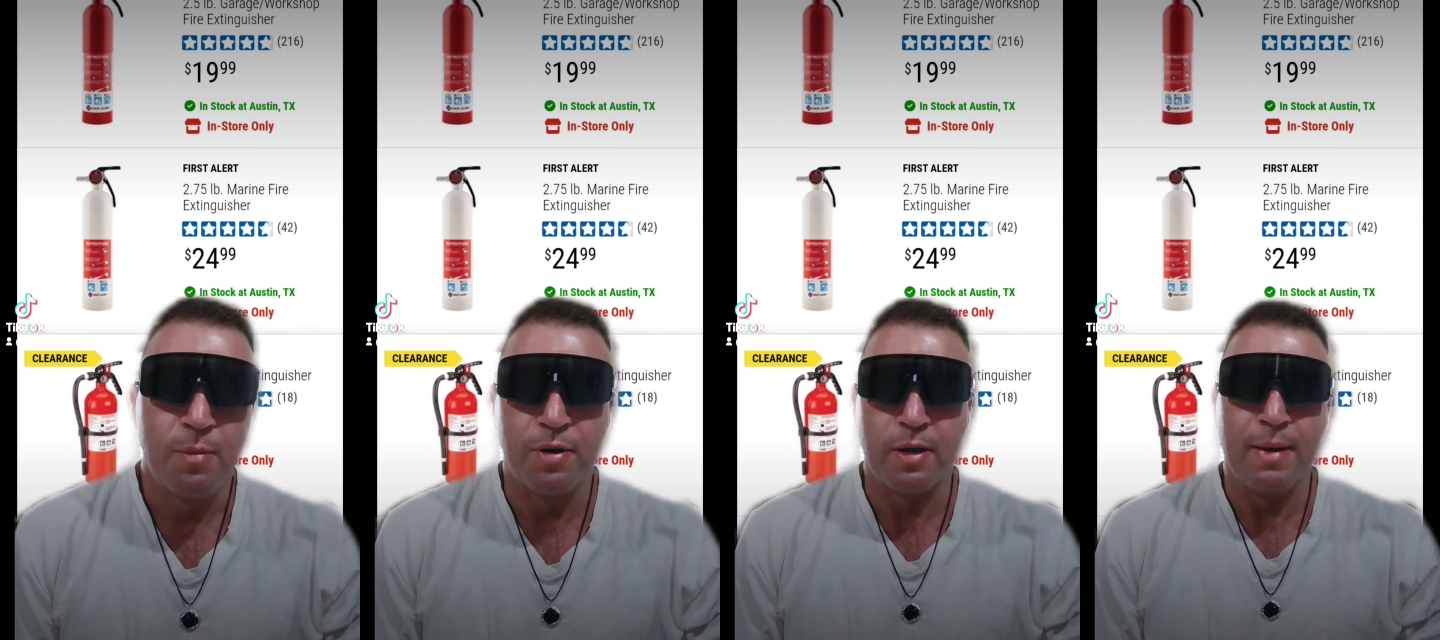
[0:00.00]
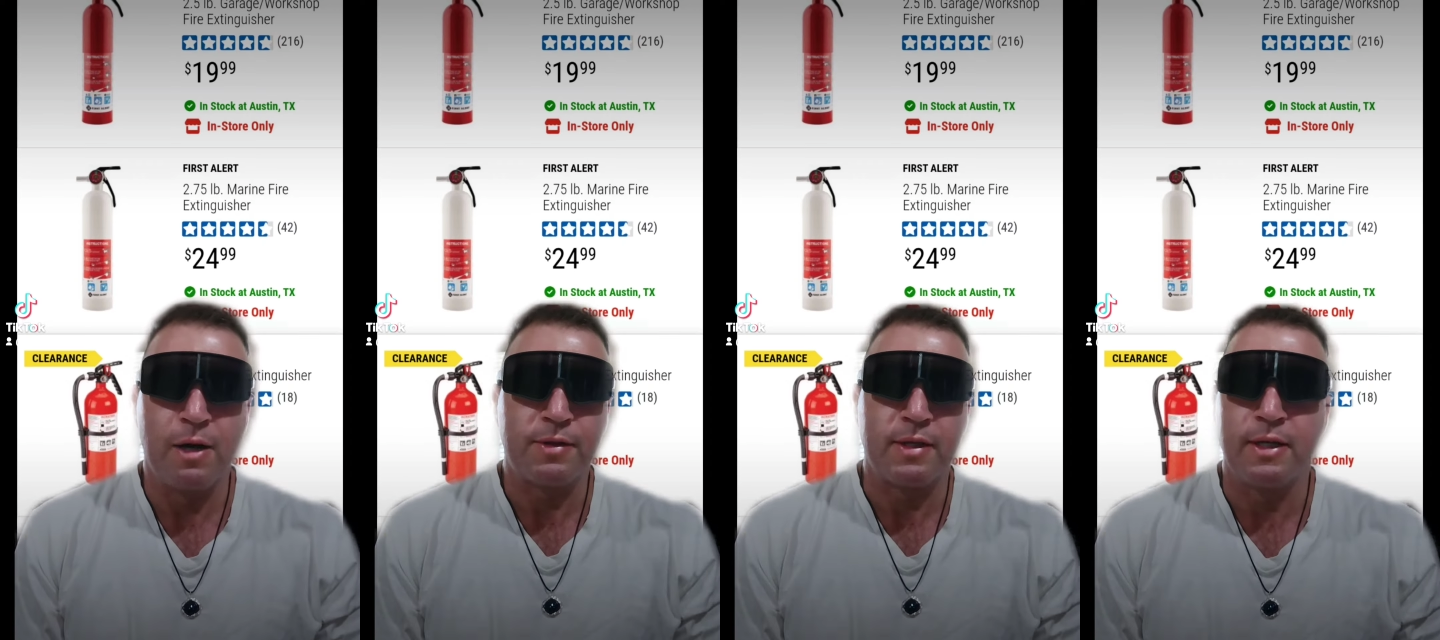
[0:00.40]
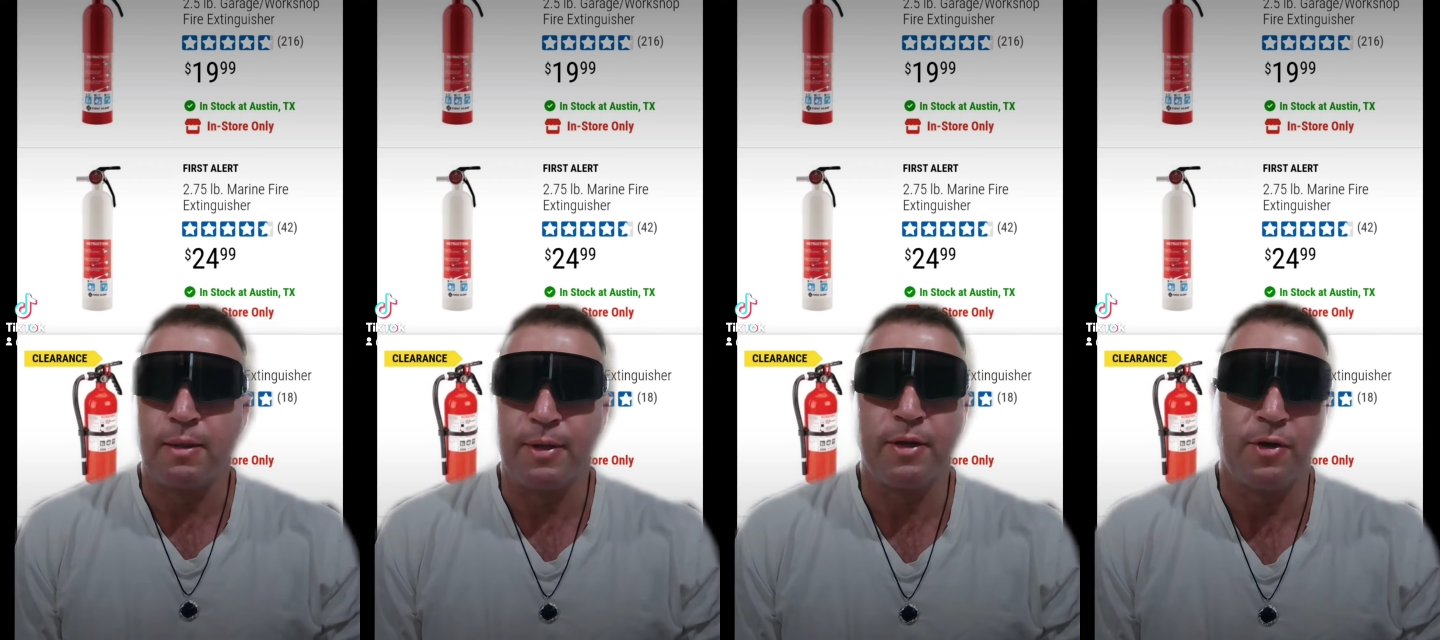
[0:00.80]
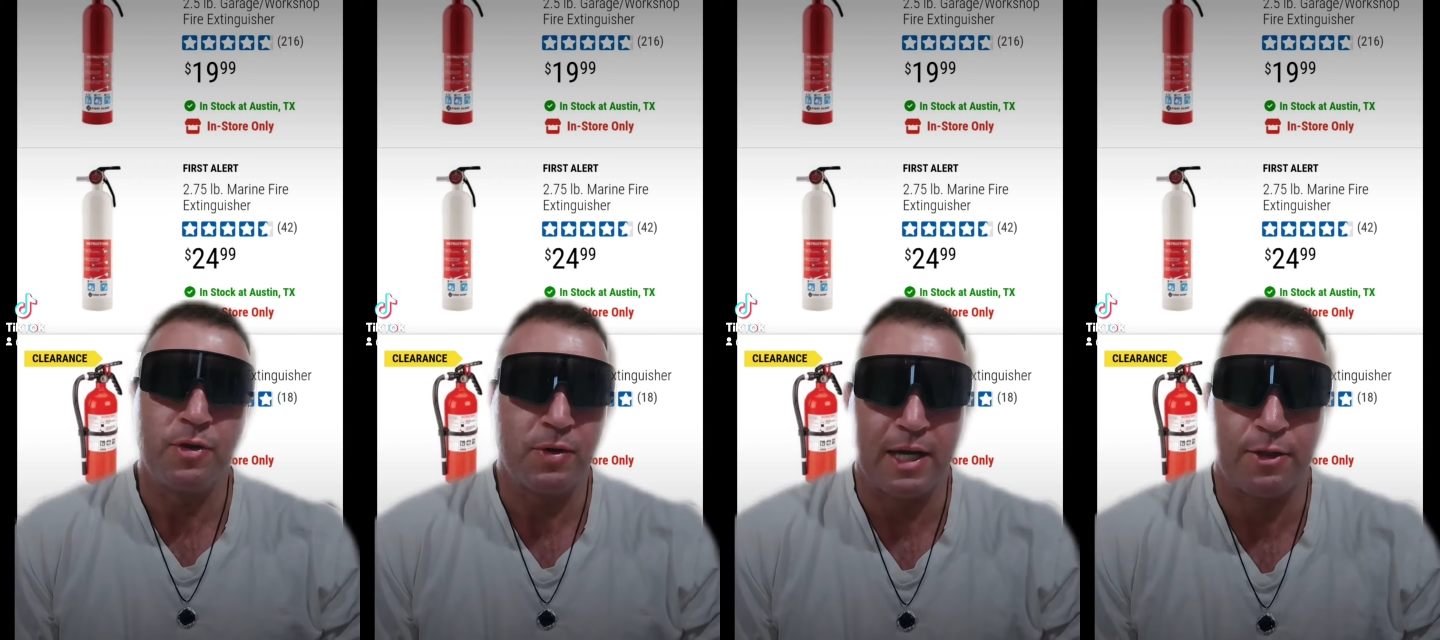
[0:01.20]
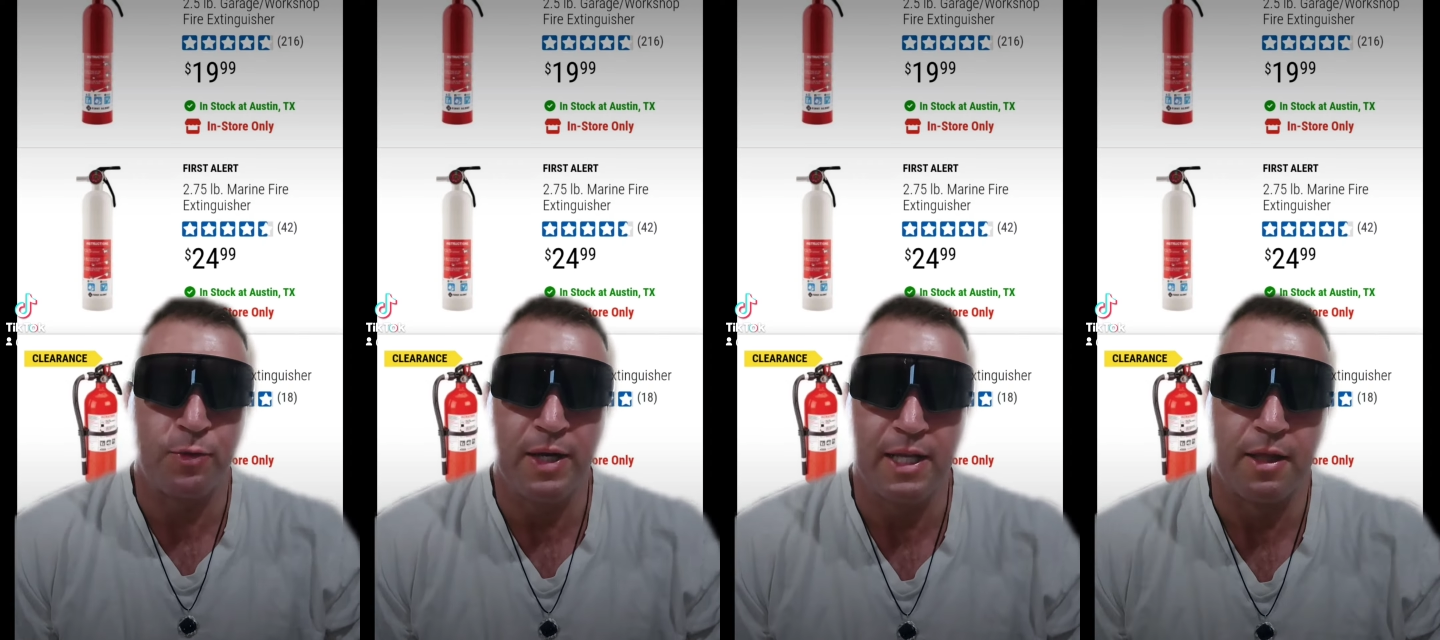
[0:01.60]
put a mount in. I mean, no, you don't got to
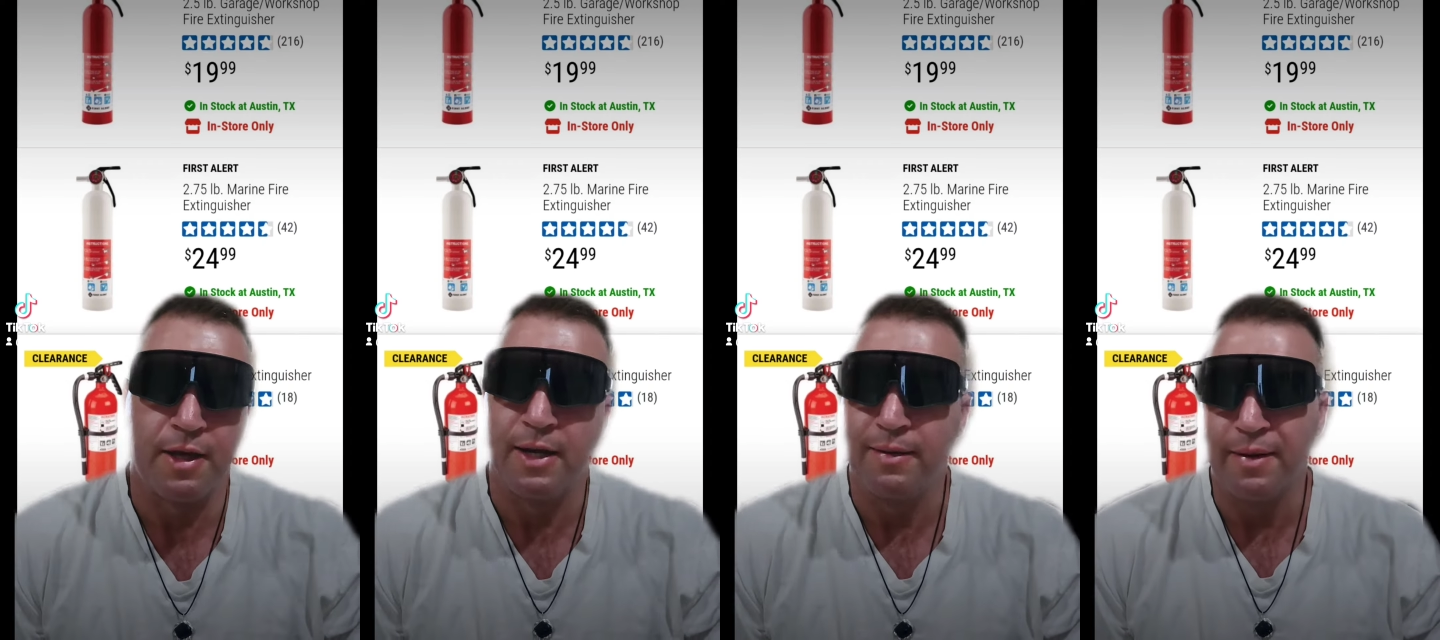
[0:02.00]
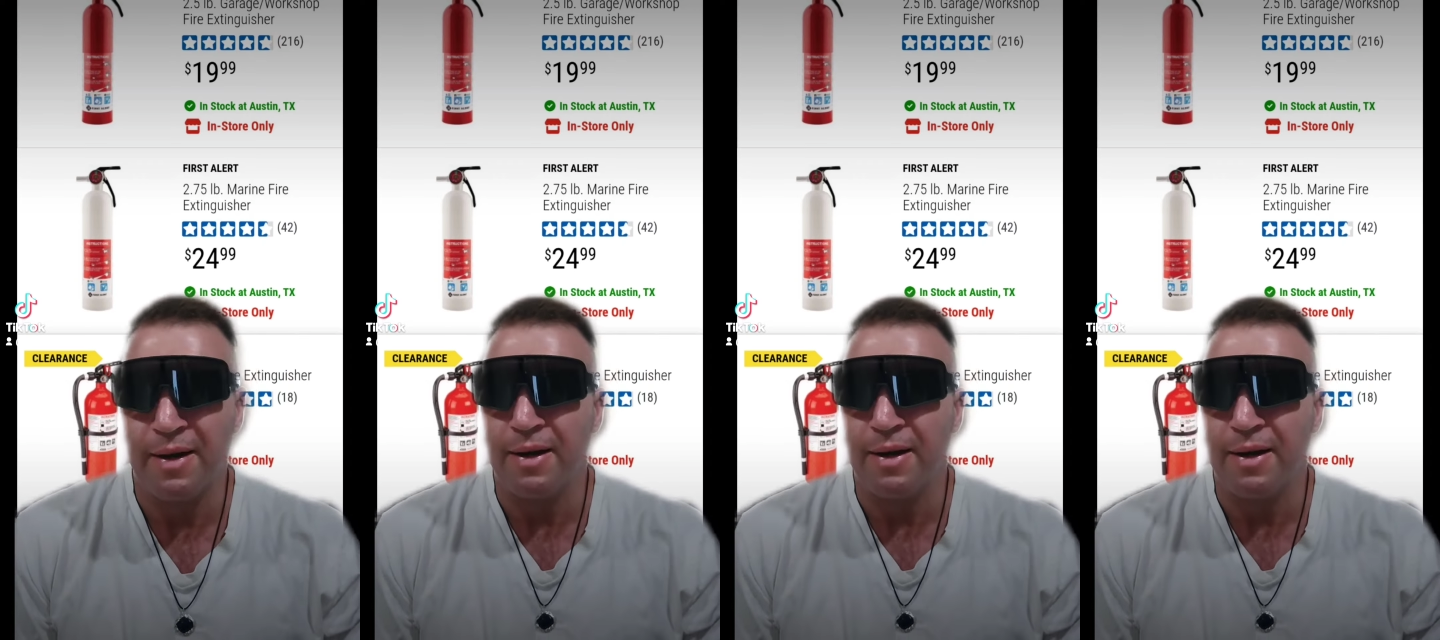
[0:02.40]
do any of that.